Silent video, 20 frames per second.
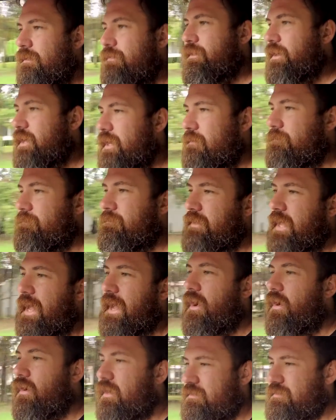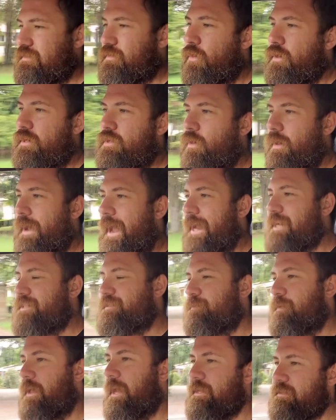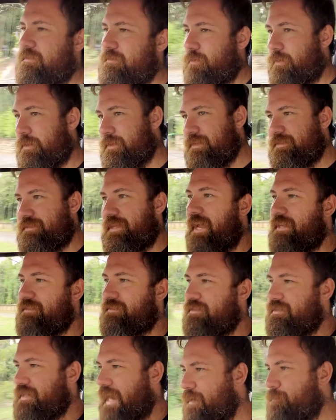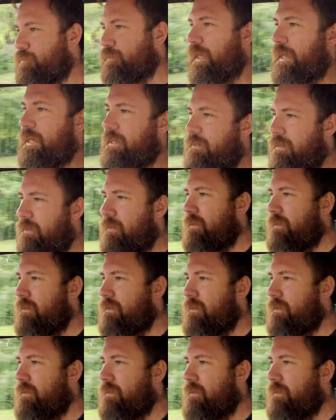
the historic or H plates, or in this case a J plate,